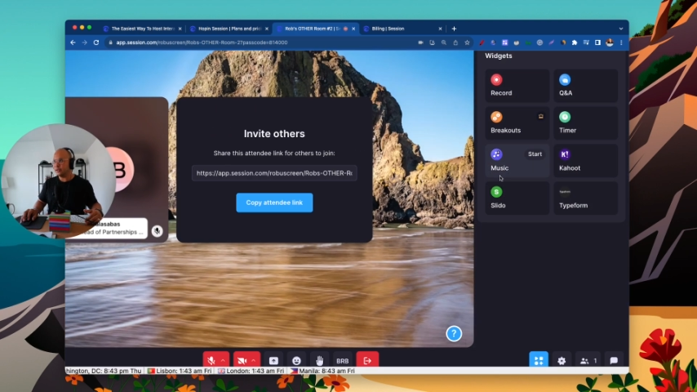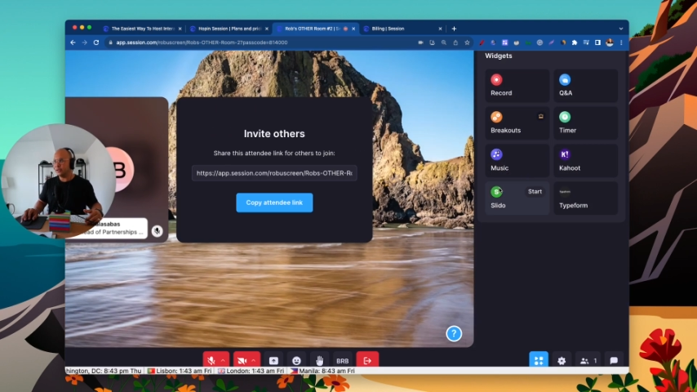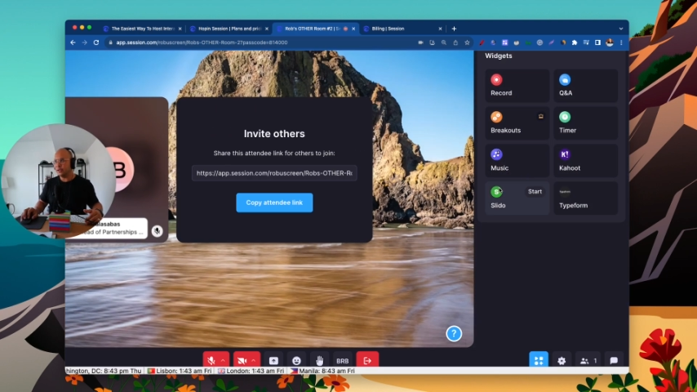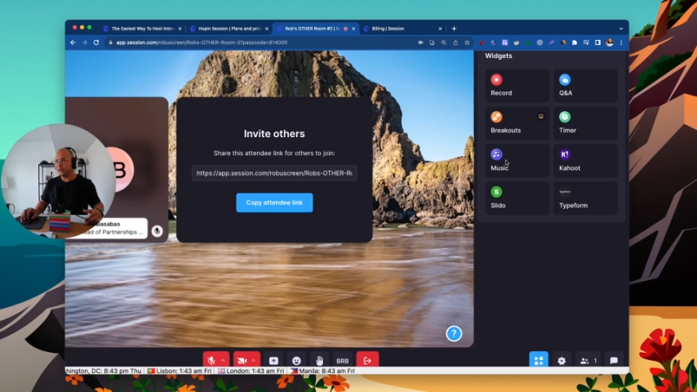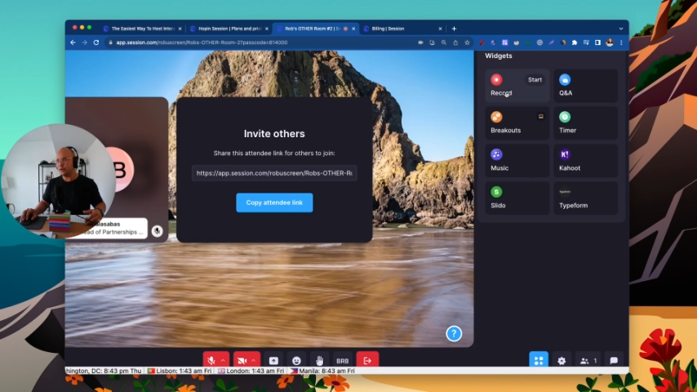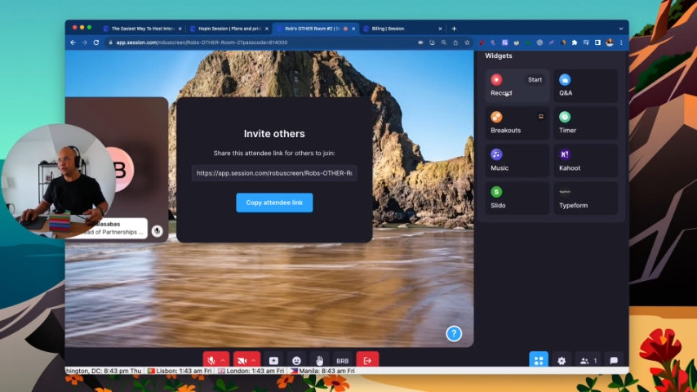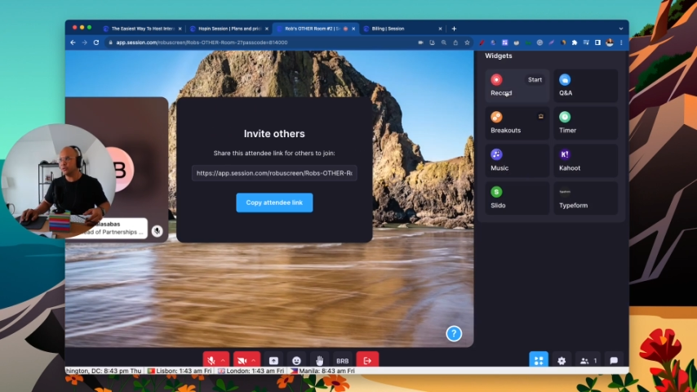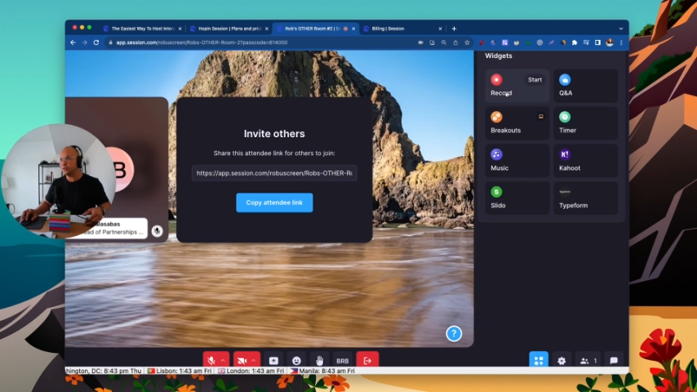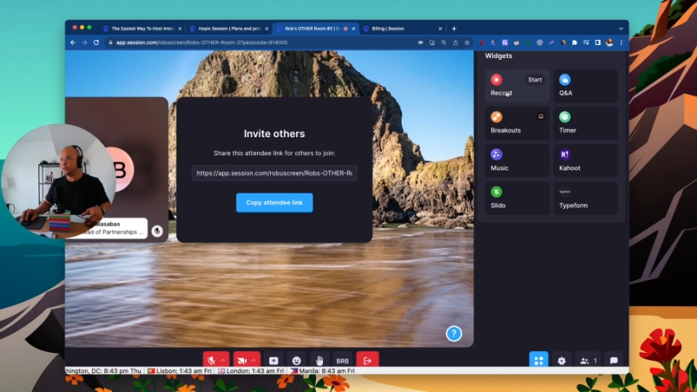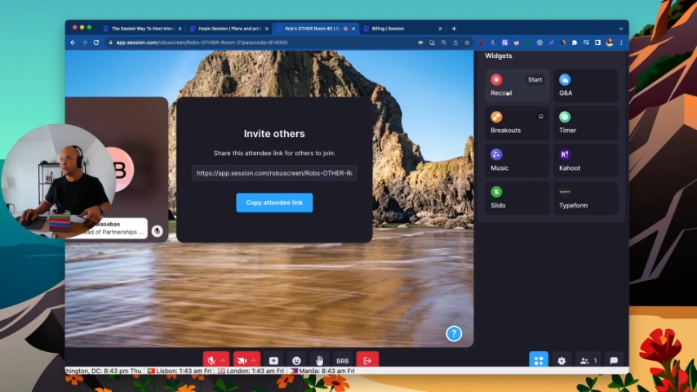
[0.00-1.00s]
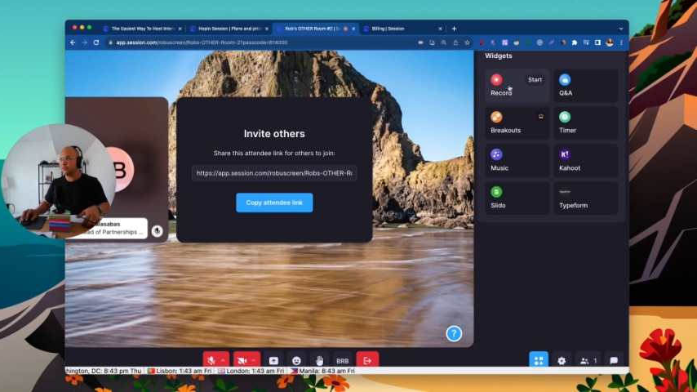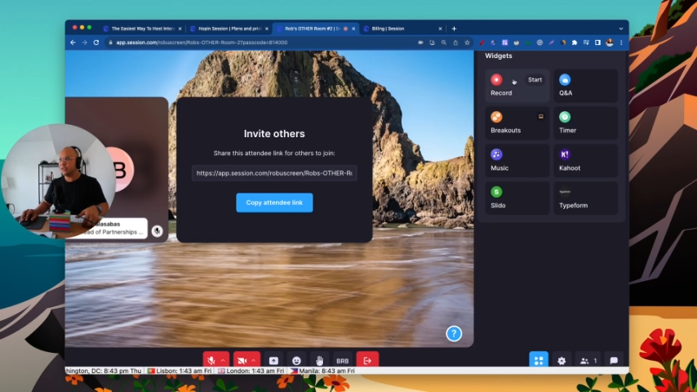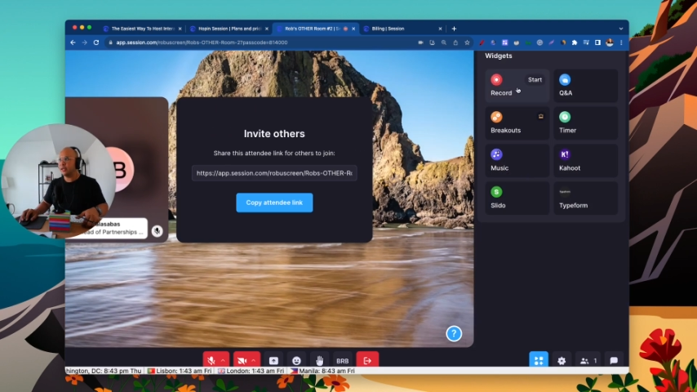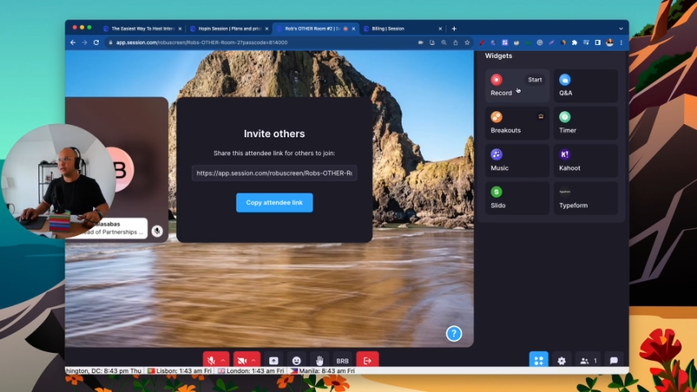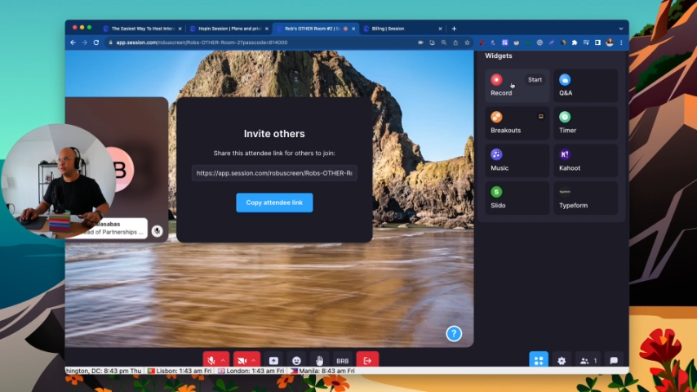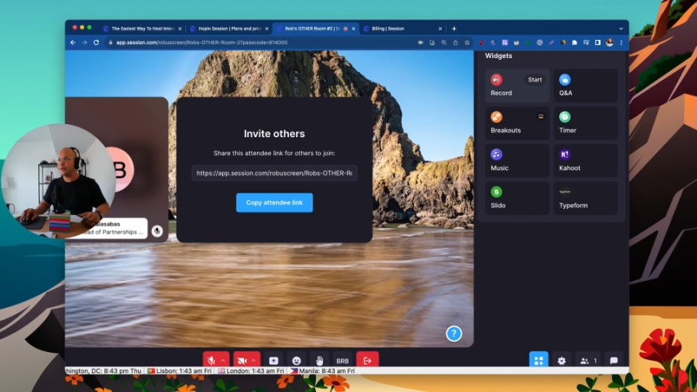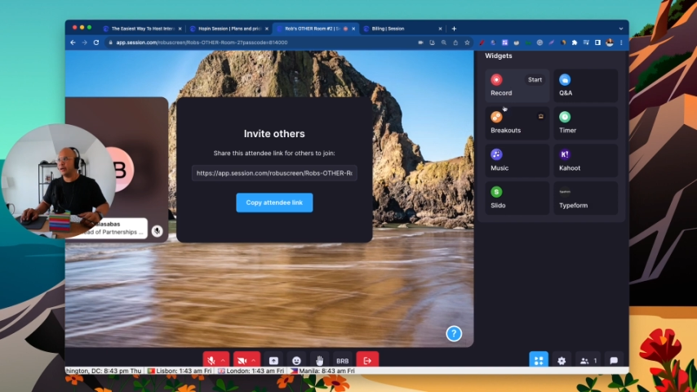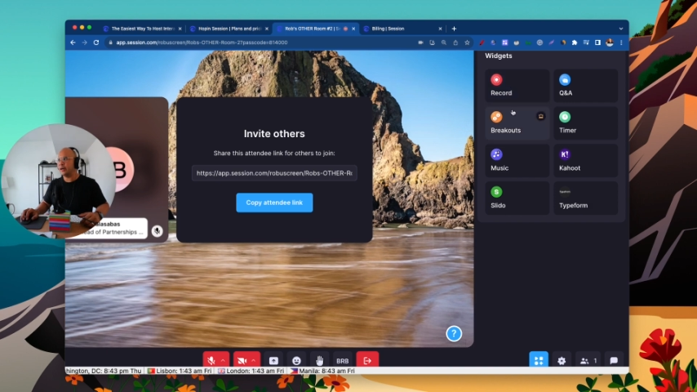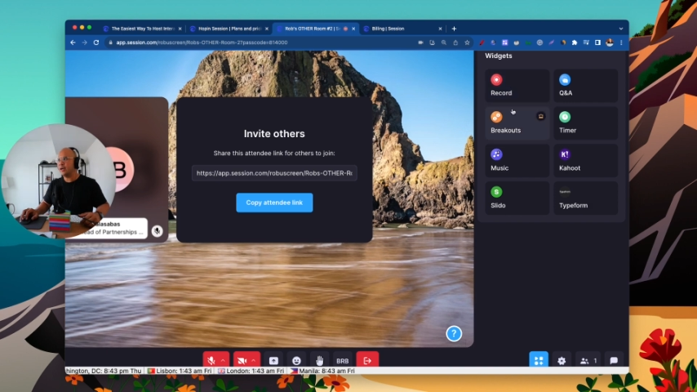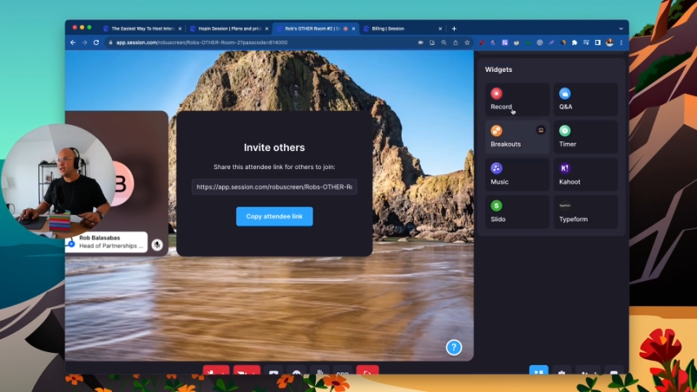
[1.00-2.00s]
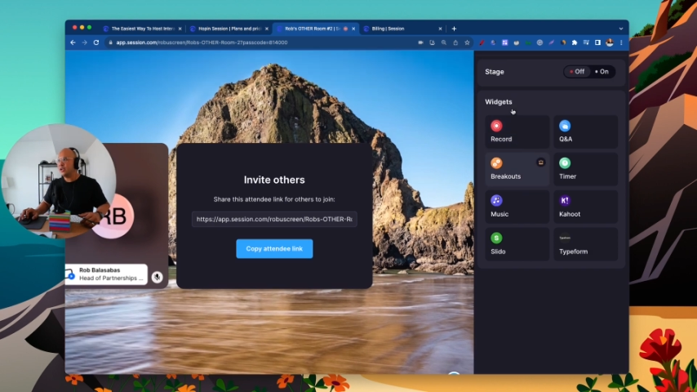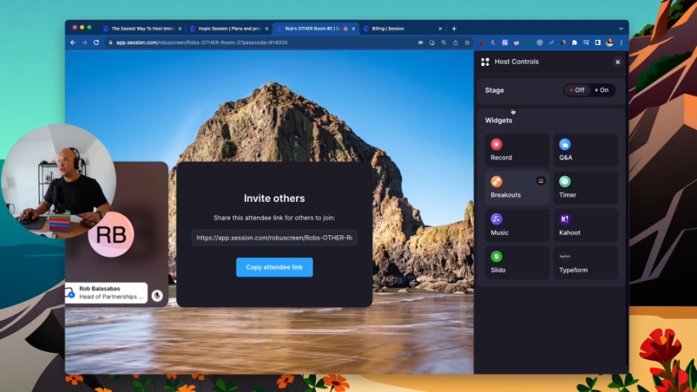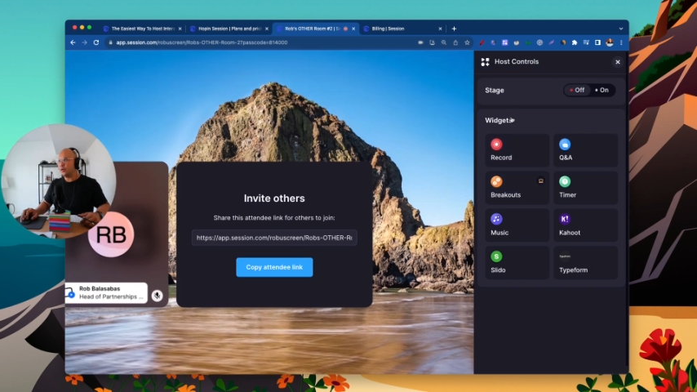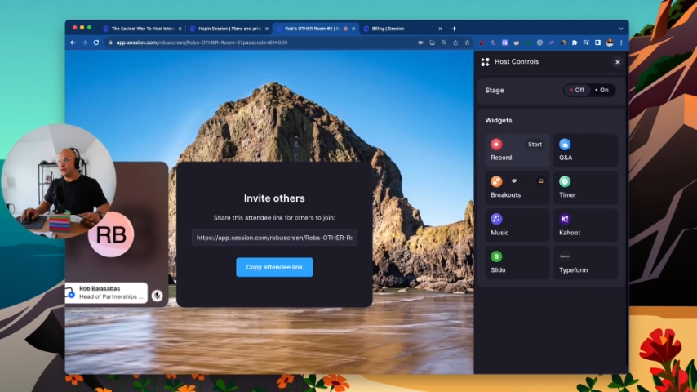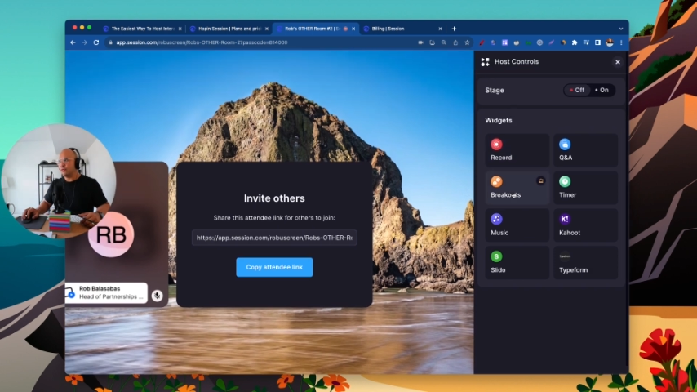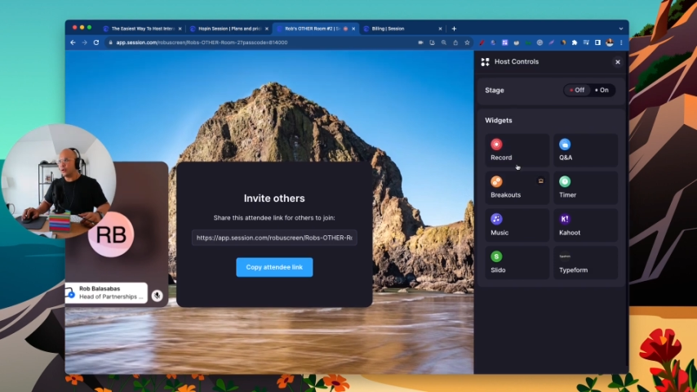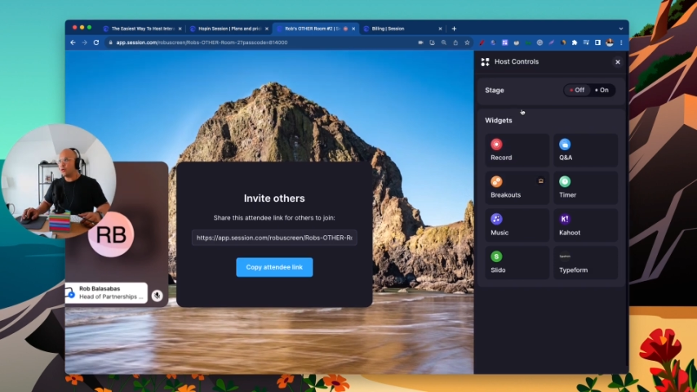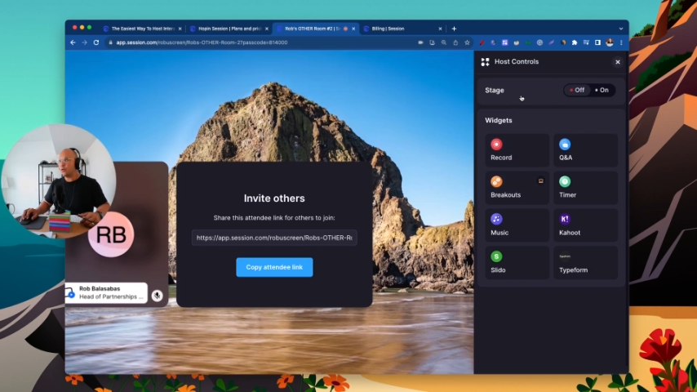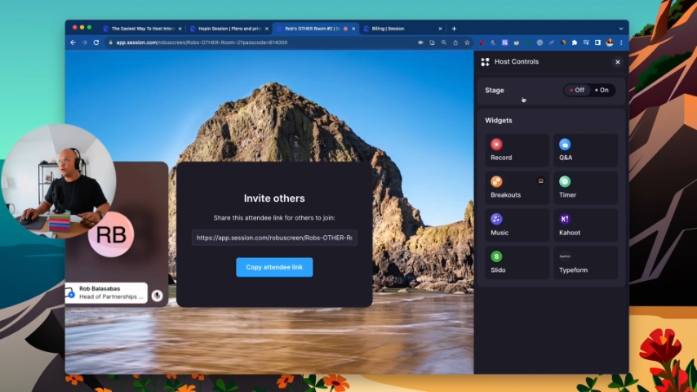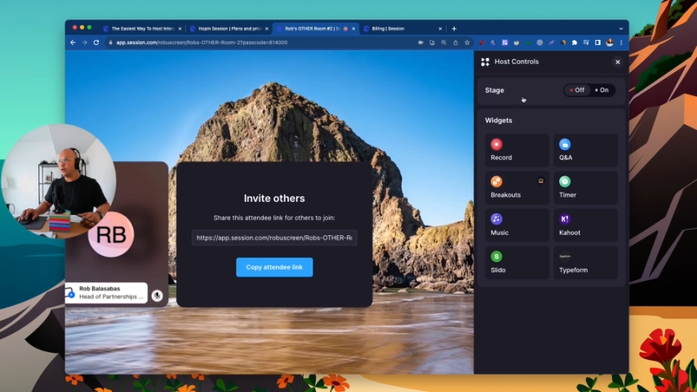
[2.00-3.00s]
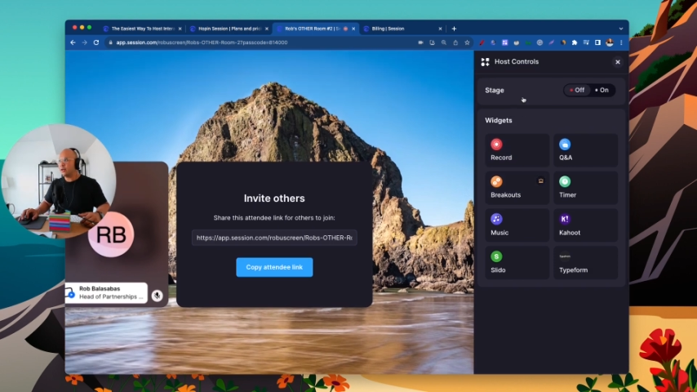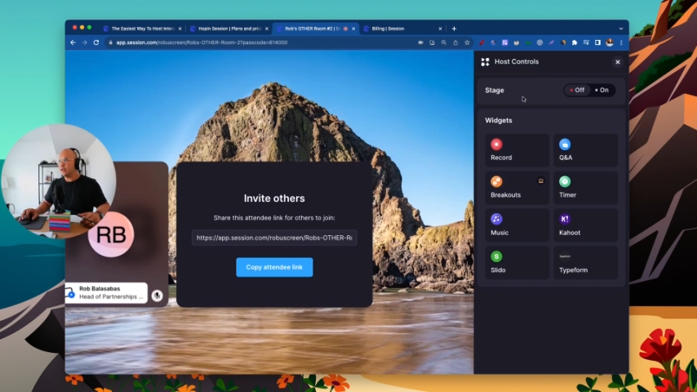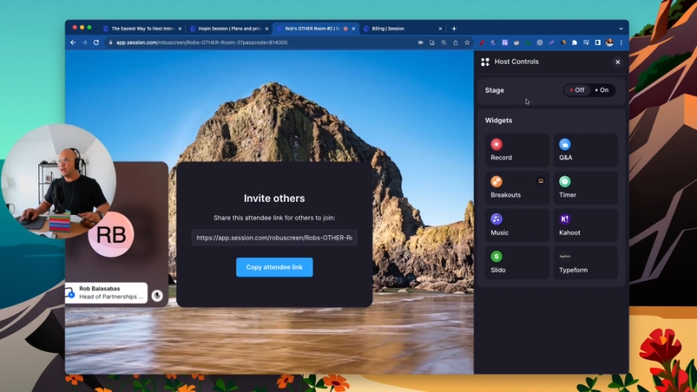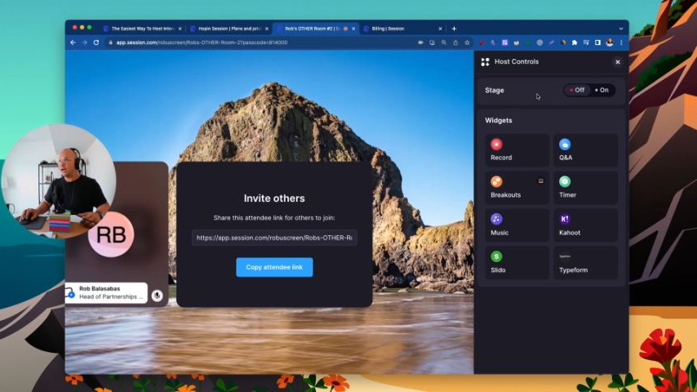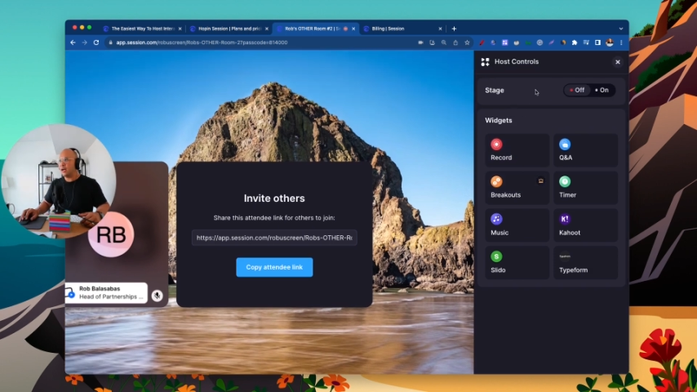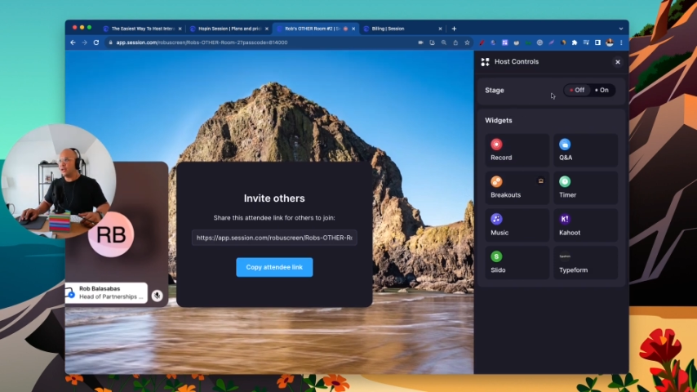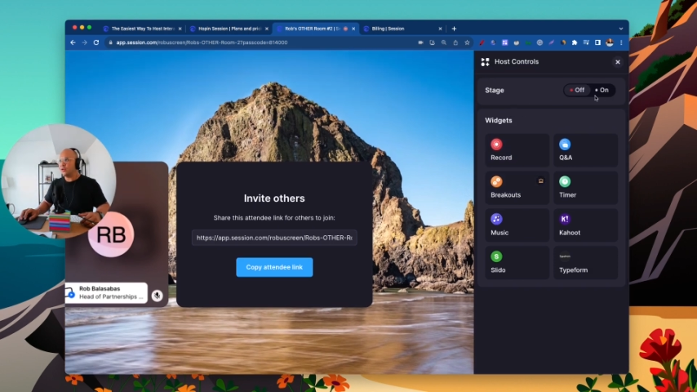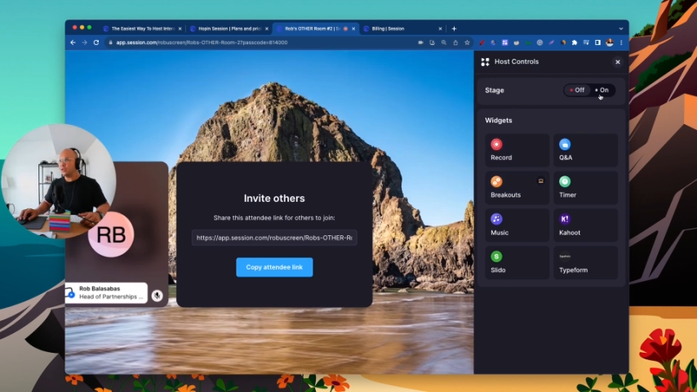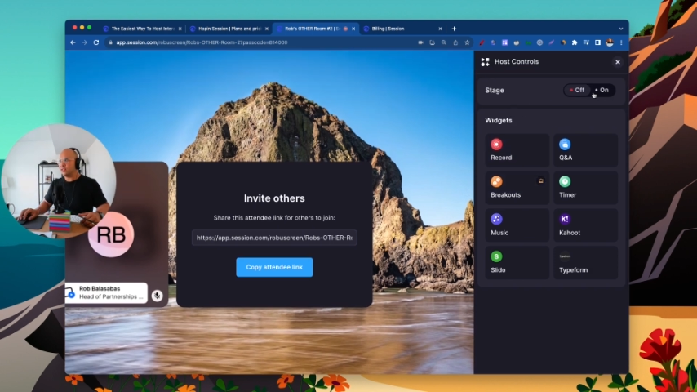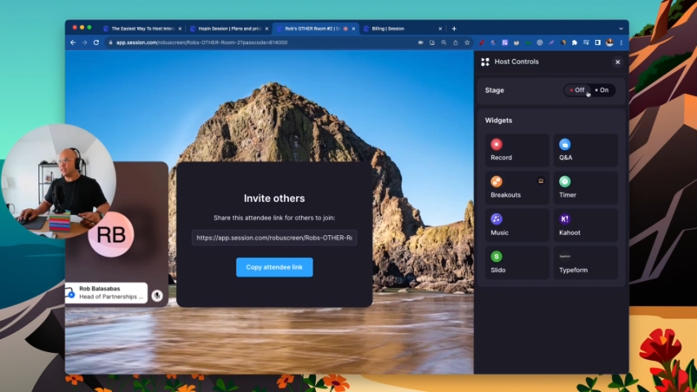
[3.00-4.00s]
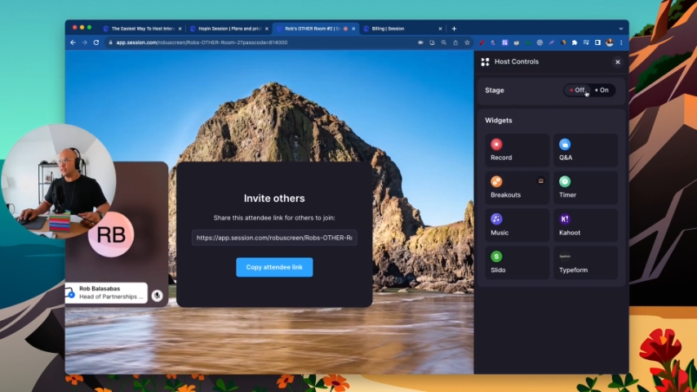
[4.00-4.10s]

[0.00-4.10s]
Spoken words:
(no speaker visible)